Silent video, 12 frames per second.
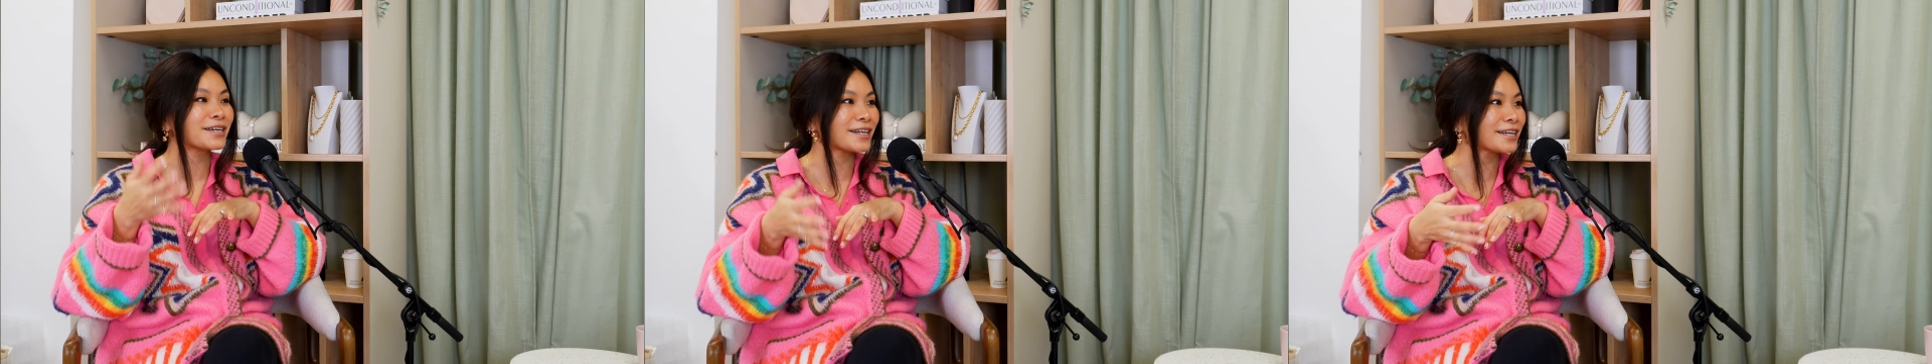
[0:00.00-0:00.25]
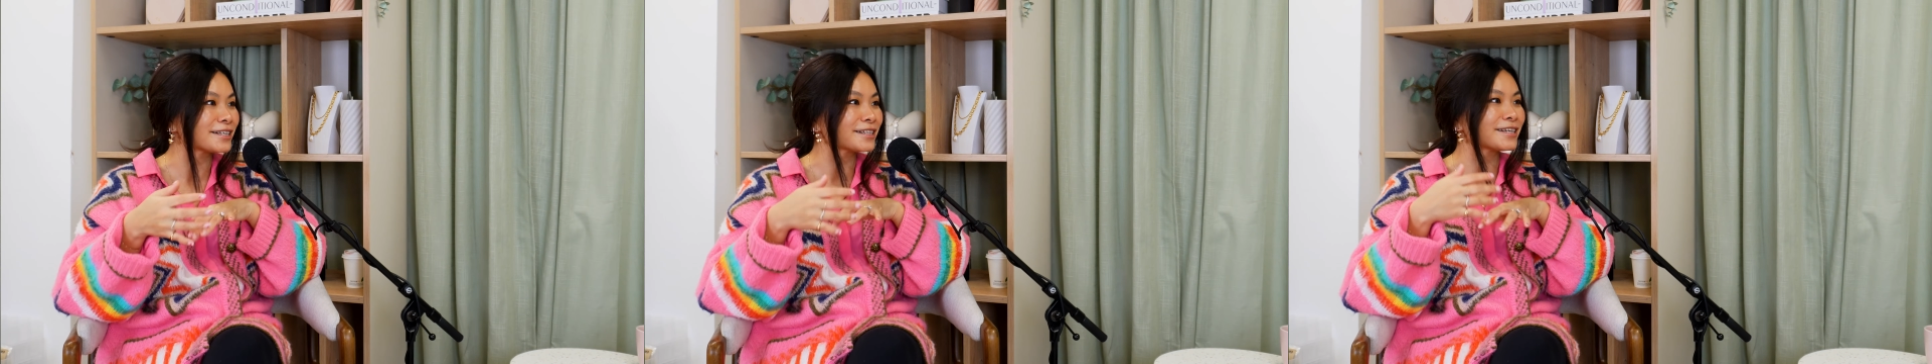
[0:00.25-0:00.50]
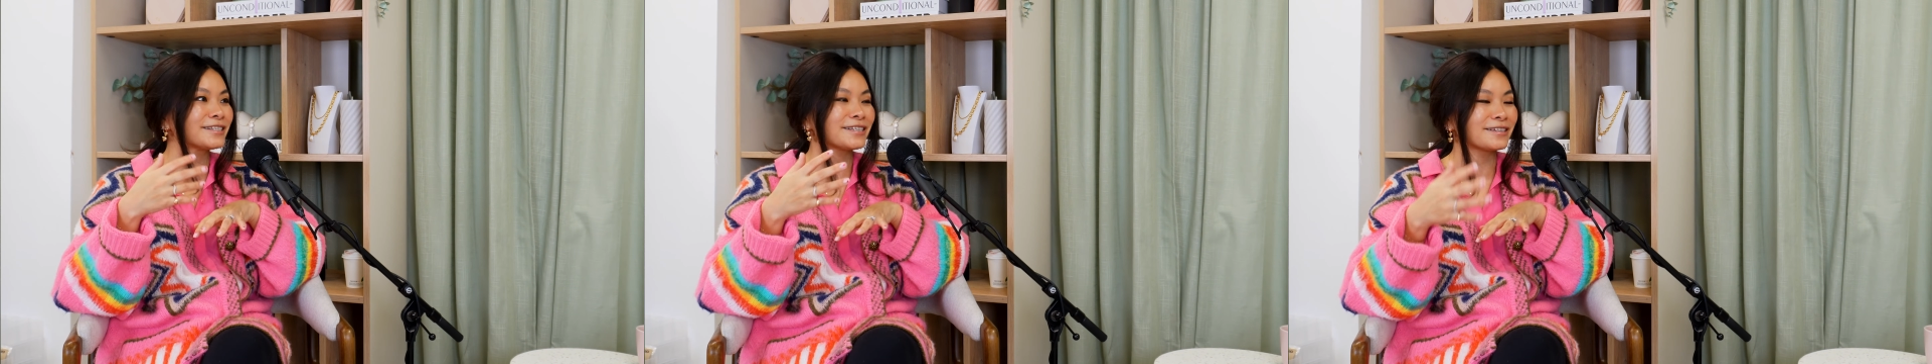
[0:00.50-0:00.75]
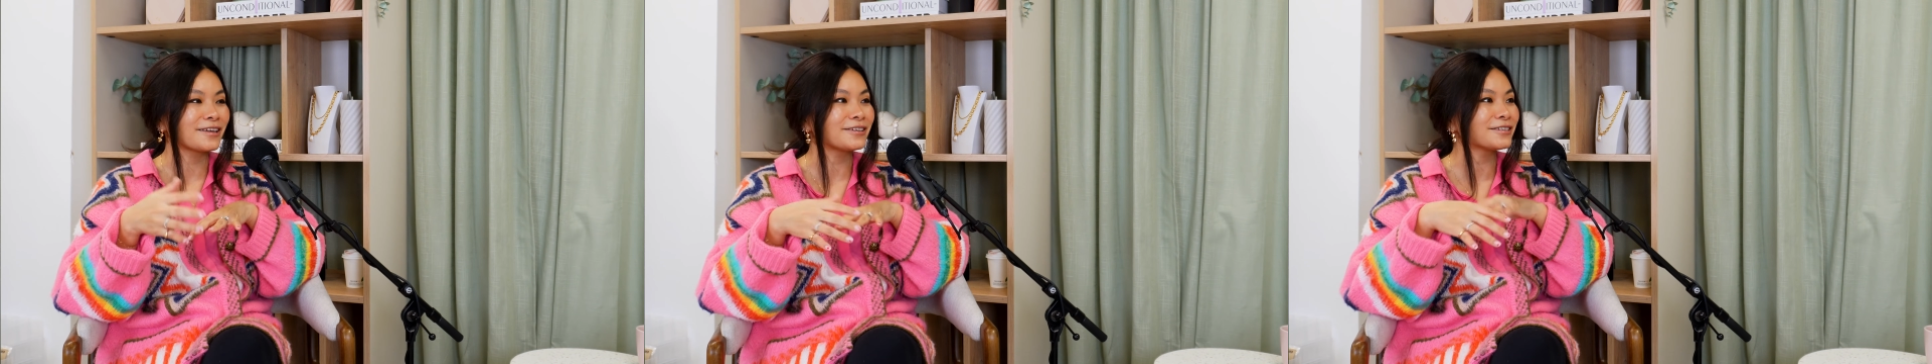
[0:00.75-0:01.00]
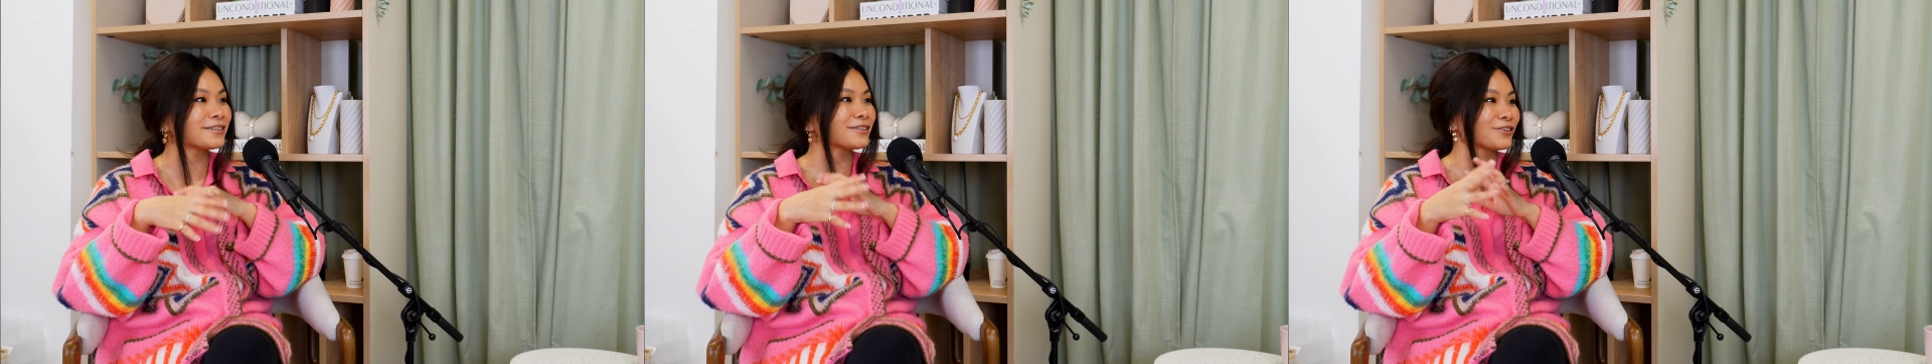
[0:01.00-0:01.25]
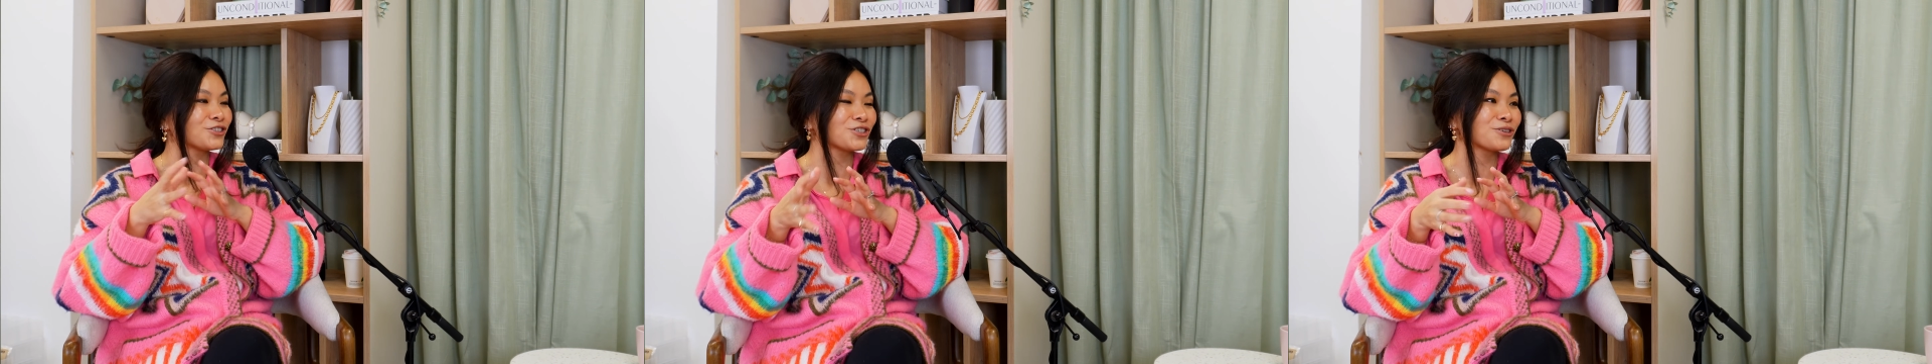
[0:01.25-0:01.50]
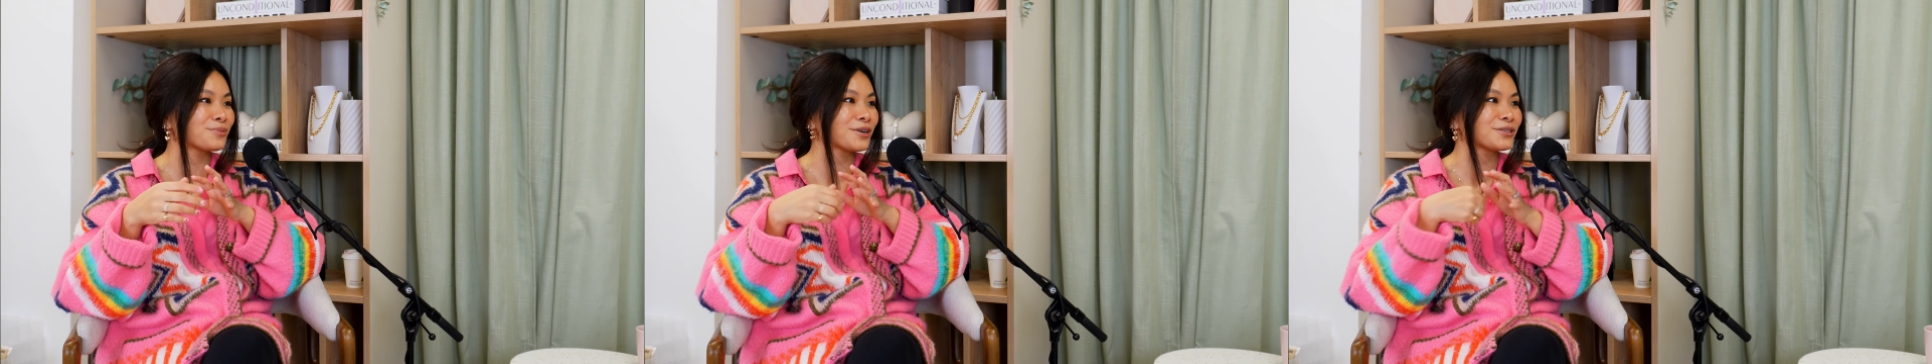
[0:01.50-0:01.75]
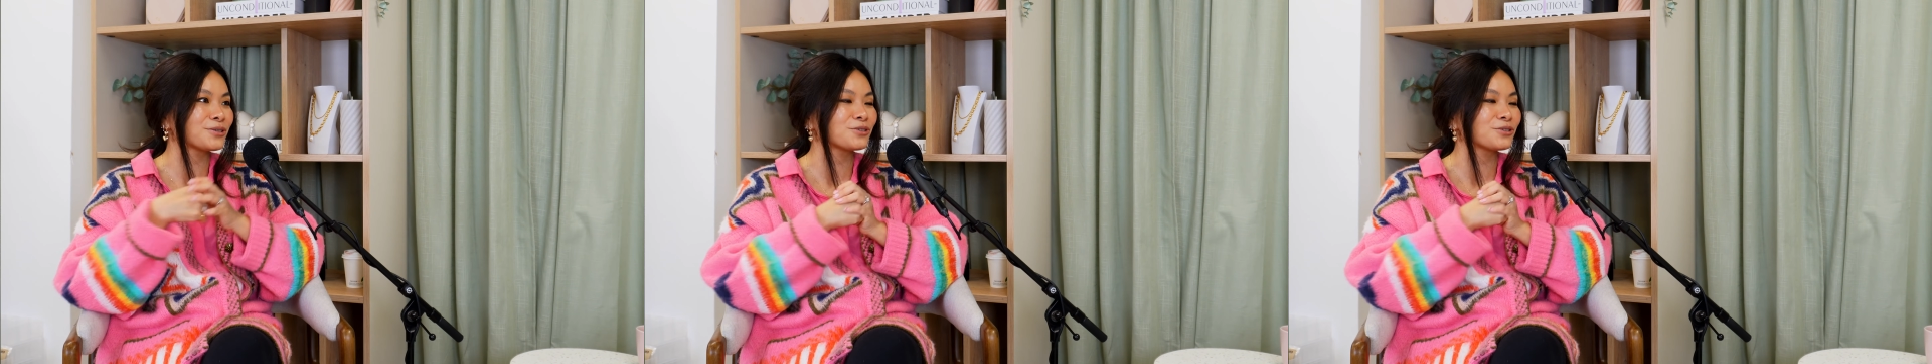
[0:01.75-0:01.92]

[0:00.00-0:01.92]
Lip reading: in England, in London, launching a brand.